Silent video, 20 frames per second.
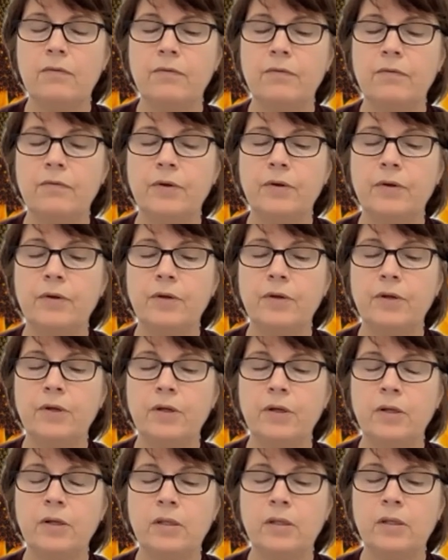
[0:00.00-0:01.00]
a
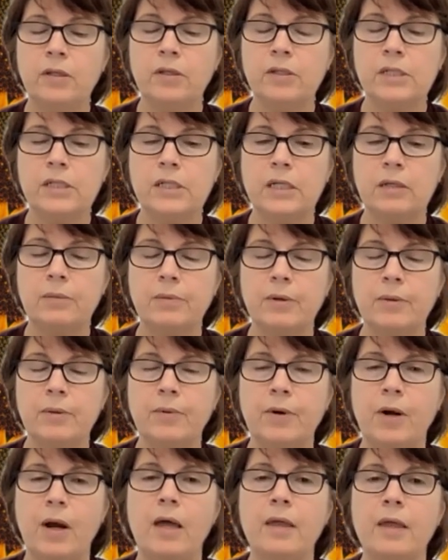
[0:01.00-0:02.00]
fuller, deeper
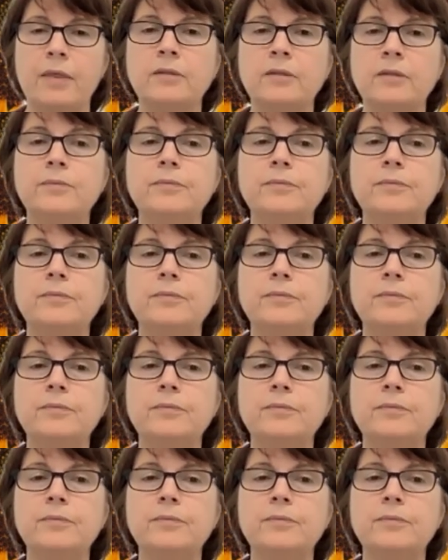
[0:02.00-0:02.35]
breath.